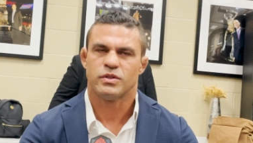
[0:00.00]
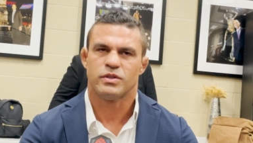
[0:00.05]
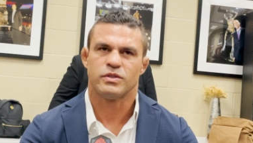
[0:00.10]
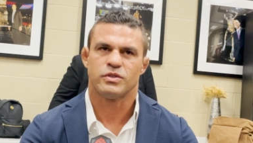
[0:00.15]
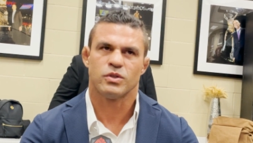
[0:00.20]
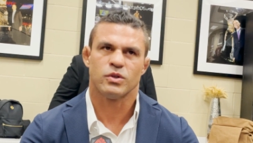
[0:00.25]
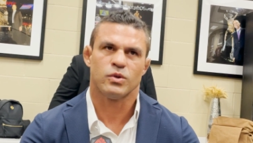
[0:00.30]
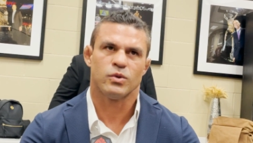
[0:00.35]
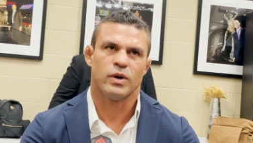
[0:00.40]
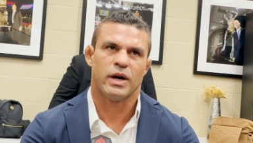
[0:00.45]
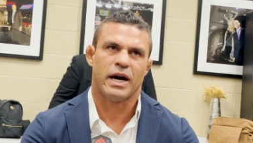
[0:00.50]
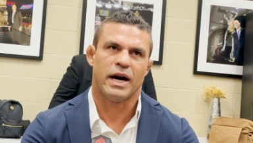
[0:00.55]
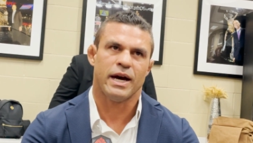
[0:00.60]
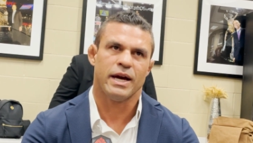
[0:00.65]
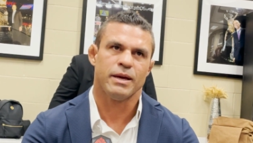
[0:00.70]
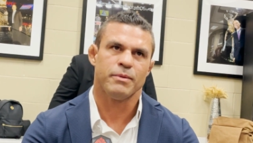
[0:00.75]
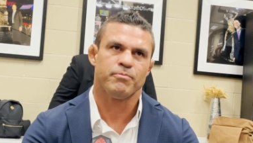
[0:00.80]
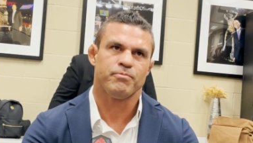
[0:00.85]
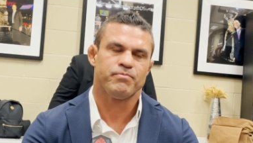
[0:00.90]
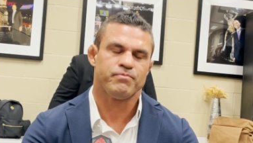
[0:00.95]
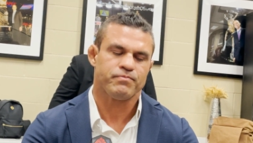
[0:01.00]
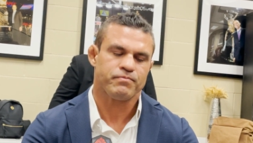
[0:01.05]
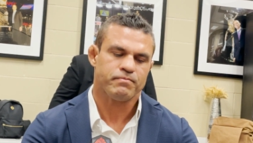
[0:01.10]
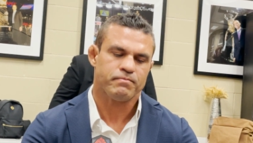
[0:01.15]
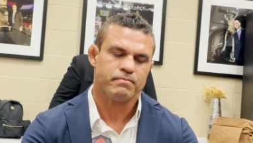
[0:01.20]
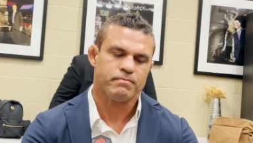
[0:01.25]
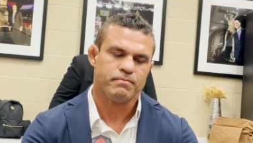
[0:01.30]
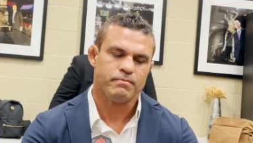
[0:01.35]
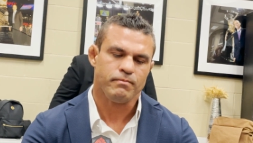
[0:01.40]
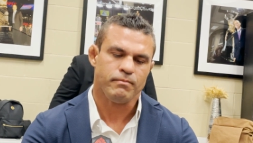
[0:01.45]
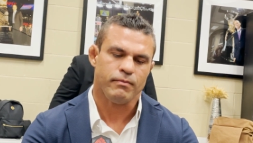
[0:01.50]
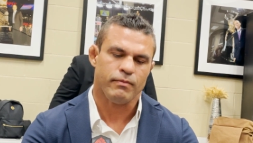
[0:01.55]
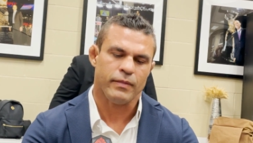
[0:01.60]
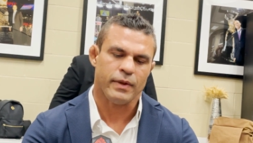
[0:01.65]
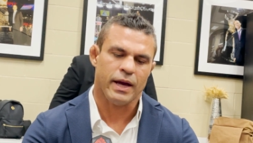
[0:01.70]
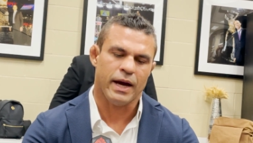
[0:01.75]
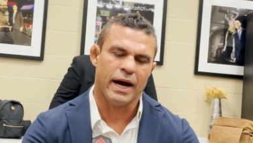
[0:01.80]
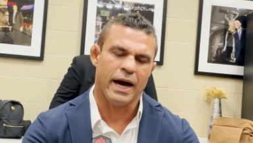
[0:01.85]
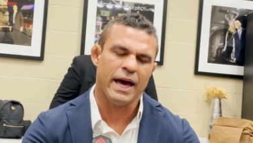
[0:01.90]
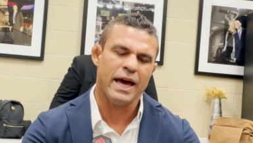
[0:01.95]
So I
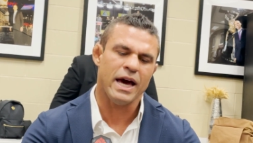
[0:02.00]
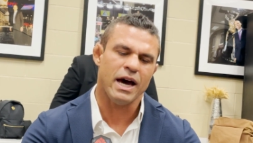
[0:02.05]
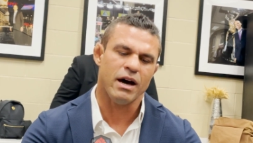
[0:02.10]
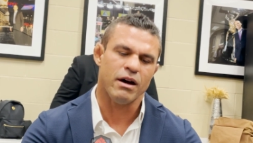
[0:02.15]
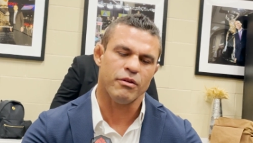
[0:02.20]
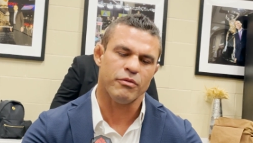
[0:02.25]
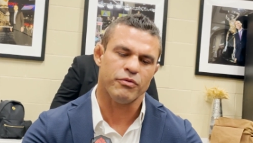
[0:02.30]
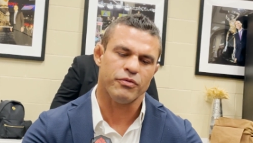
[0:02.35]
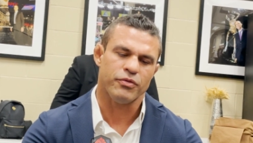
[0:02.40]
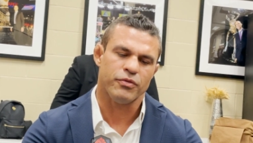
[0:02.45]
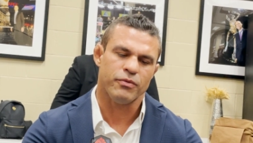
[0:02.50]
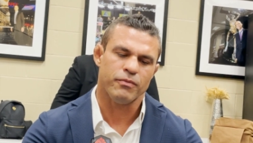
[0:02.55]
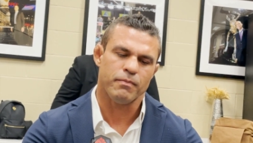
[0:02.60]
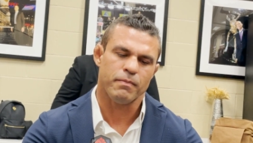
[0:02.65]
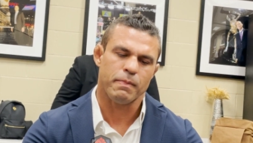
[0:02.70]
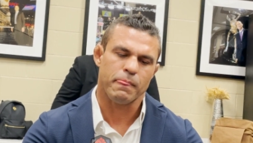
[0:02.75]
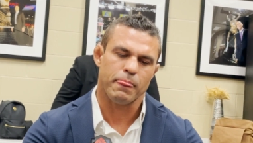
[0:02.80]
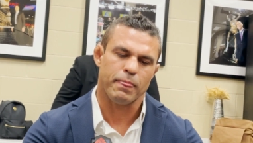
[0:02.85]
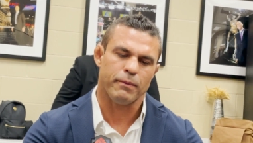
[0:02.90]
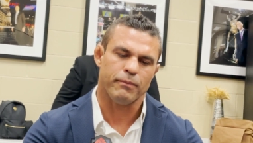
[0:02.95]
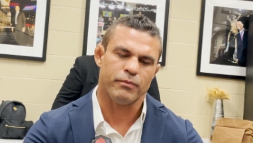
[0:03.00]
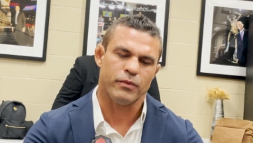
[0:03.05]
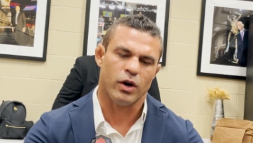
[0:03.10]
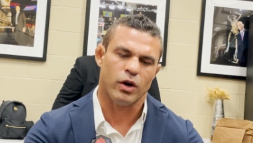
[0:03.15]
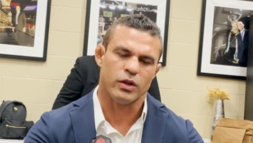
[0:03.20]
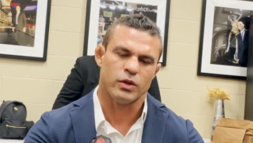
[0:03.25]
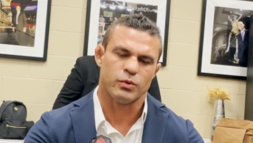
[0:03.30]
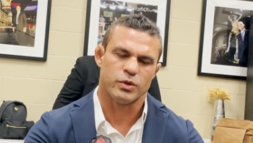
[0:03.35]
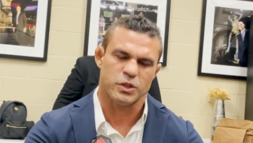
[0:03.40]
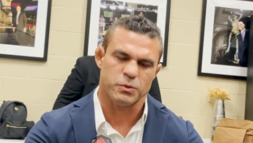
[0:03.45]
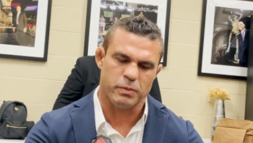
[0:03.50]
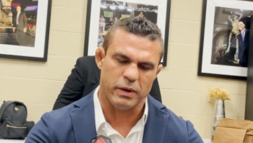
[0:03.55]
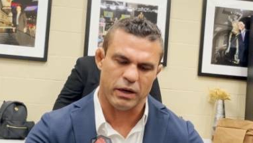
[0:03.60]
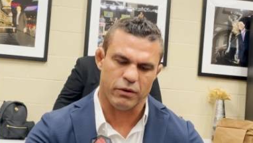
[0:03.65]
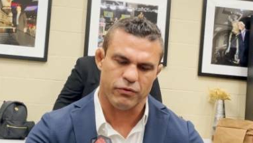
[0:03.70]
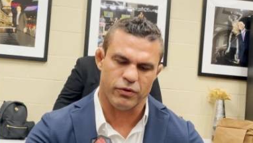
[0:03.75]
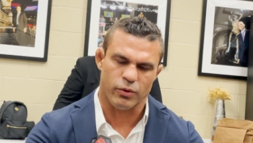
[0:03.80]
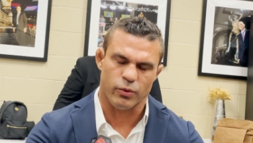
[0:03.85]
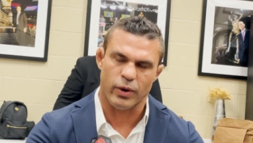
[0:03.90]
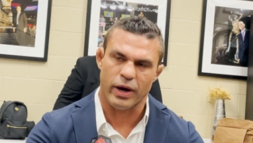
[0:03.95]
have all the
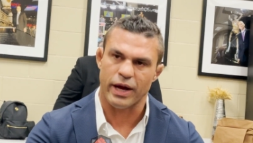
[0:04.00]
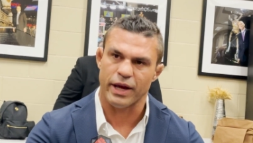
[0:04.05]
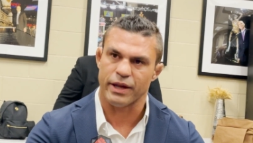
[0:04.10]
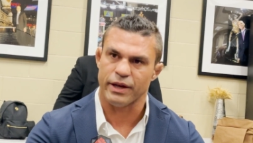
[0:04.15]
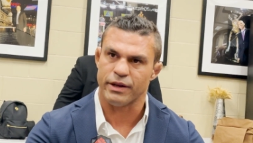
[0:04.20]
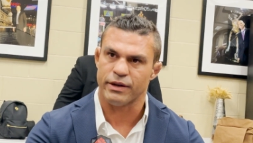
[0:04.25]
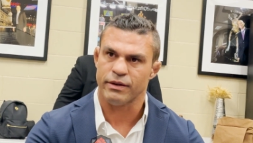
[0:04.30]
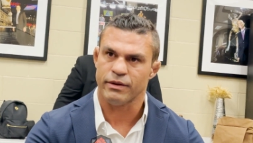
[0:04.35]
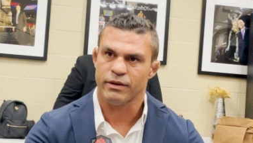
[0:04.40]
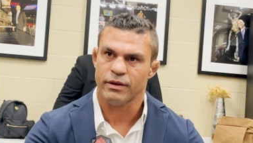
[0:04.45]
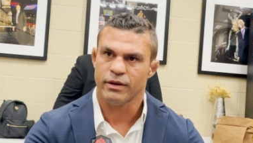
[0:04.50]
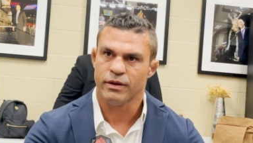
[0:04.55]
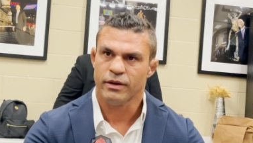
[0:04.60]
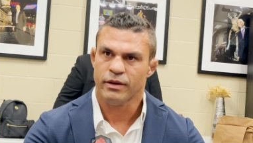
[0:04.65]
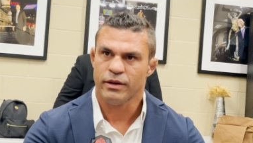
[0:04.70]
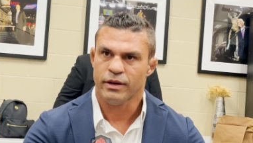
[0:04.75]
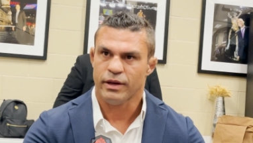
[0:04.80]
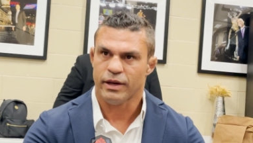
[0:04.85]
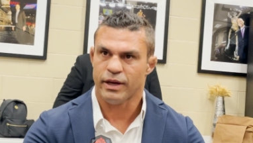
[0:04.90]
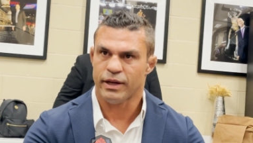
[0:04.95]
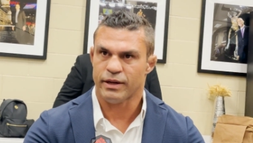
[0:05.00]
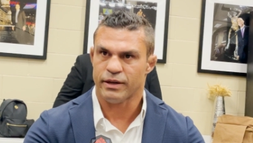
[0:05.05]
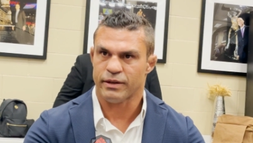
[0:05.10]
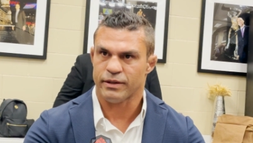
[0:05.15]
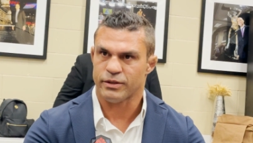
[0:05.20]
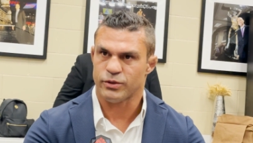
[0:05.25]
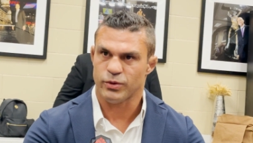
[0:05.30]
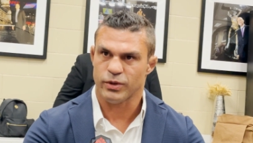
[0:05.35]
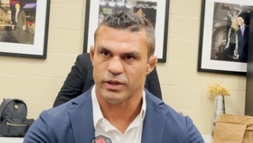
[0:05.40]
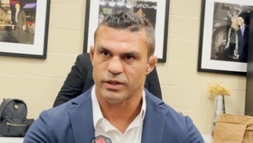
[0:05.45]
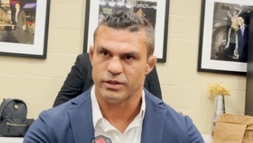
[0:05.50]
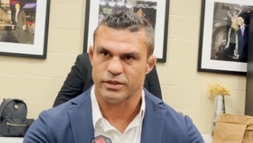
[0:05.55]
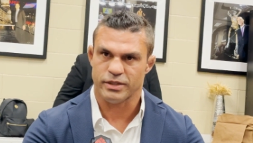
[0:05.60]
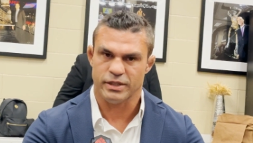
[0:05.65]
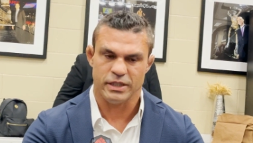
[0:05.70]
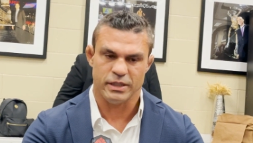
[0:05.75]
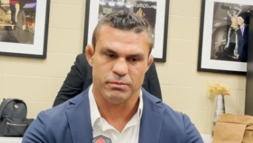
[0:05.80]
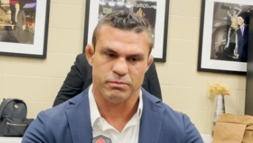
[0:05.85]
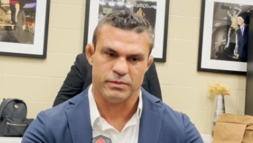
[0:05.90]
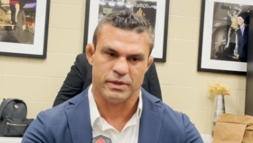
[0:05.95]
respect for Ryan and Twiller
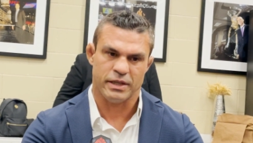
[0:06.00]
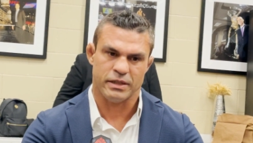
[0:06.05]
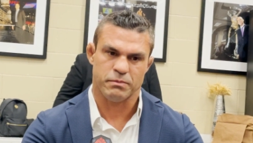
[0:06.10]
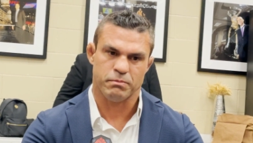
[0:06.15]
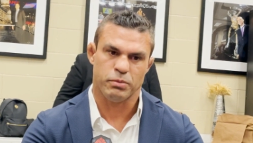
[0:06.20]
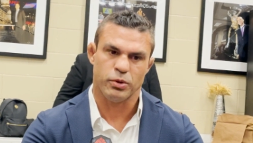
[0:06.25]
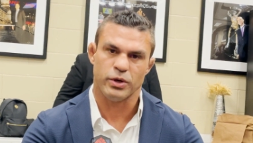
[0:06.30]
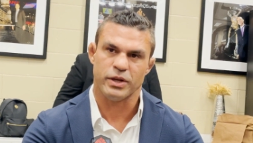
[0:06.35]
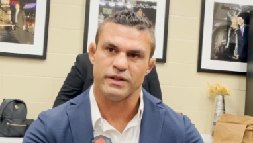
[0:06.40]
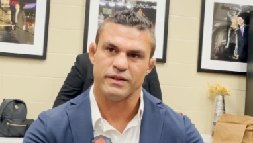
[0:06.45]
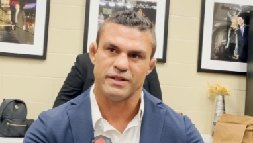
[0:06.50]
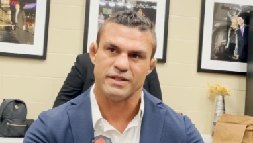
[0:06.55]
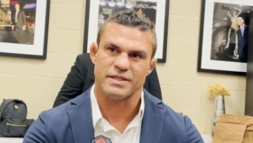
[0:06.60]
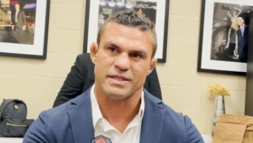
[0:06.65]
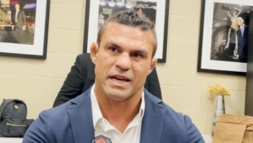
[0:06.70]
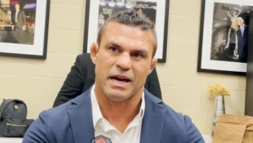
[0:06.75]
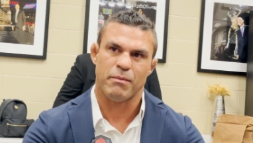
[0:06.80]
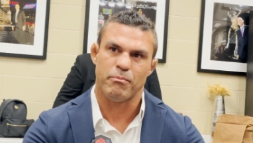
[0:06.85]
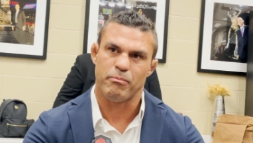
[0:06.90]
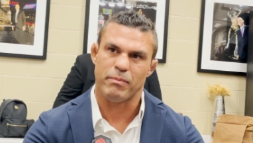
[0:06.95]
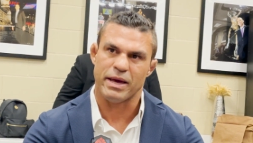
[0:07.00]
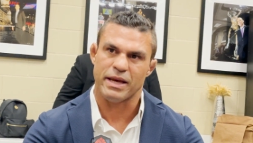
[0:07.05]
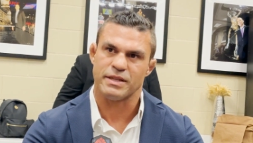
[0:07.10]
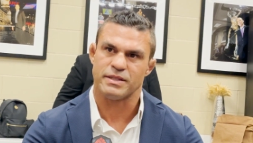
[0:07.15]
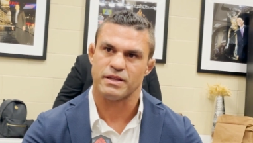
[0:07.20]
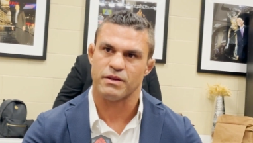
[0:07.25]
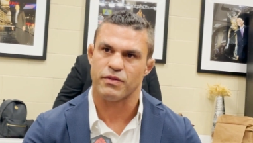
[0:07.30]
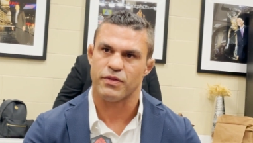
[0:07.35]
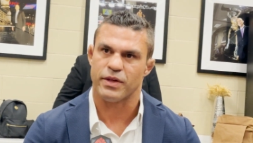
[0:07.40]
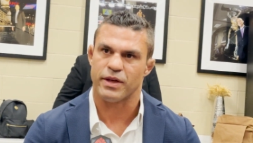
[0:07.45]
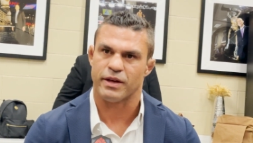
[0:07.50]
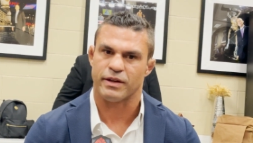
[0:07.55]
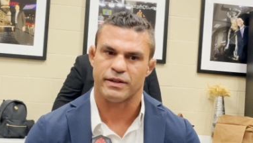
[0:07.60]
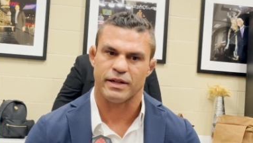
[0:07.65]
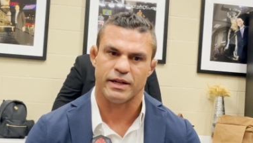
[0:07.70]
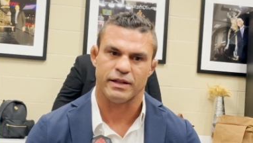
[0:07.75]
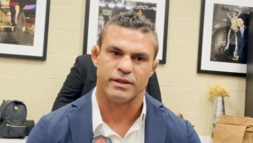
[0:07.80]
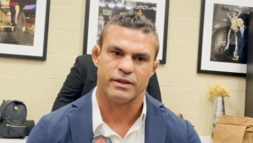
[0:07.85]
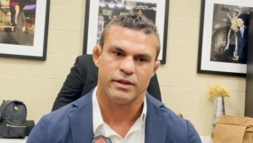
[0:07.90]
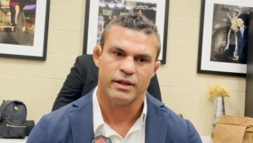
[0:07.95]
team that putting this amazing thing
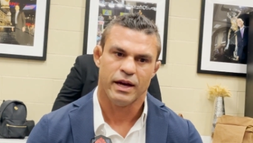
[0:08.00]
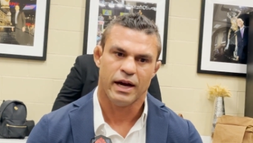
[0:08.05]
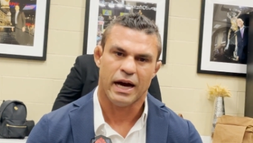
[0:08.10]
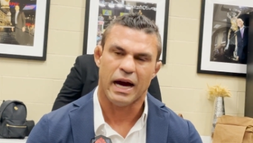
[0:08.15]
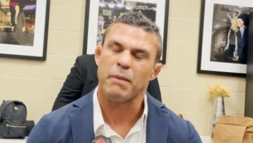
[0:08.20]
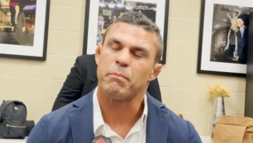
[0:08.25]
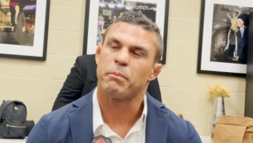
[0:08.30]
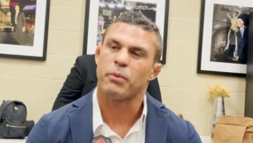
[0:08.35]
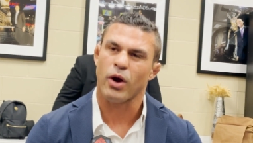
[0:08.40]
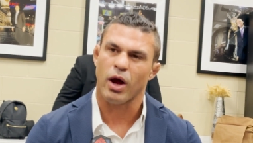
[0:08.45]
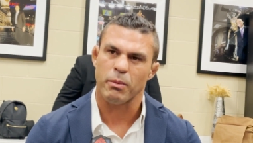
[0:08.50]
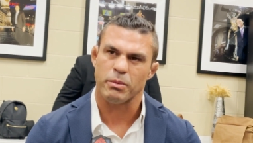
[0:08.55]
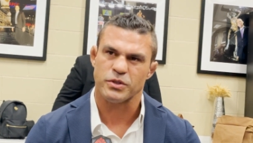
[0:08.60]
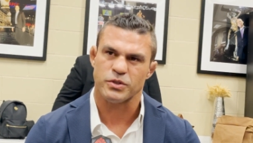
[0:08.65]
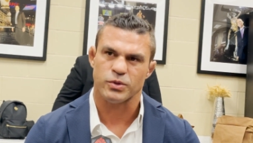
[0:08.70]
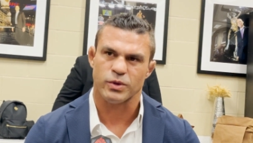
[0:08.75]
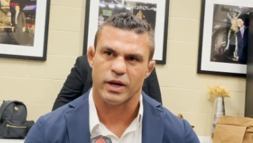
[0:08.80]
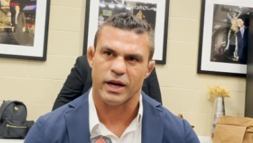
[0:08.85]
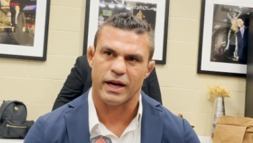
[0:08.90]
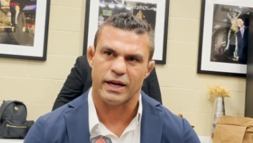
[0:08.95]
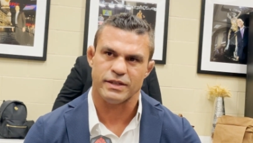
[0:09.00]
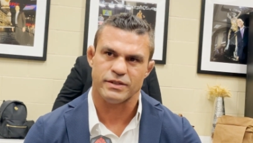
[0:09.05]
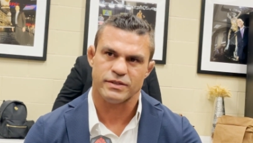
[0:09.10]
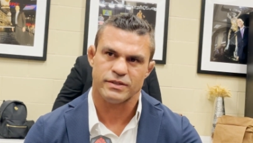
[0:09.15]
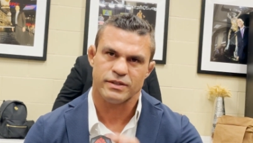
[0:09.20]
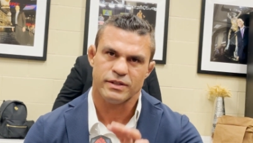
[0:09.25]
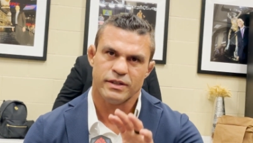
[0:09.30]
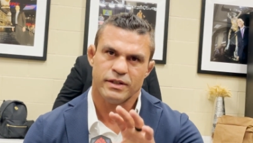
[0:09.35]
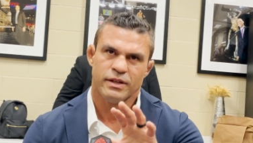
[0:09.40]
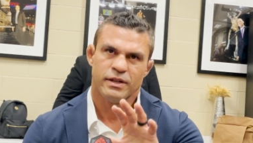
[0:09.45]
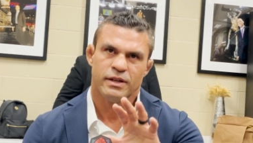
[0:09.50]
that I promise you guys,